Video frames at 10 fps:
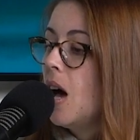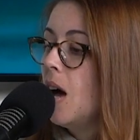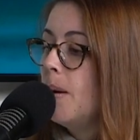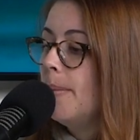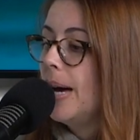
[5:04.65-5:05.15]

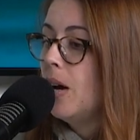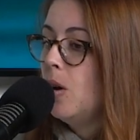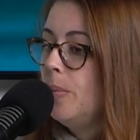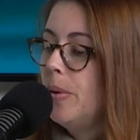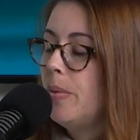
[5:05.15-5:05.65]
Um, I
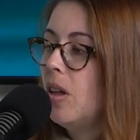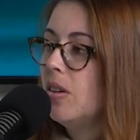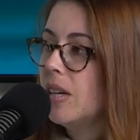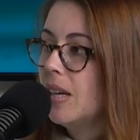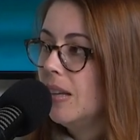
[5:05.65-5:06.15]
hope you all
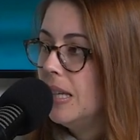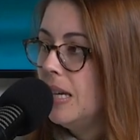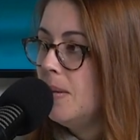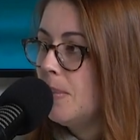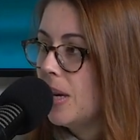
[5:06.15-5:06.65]
are killing it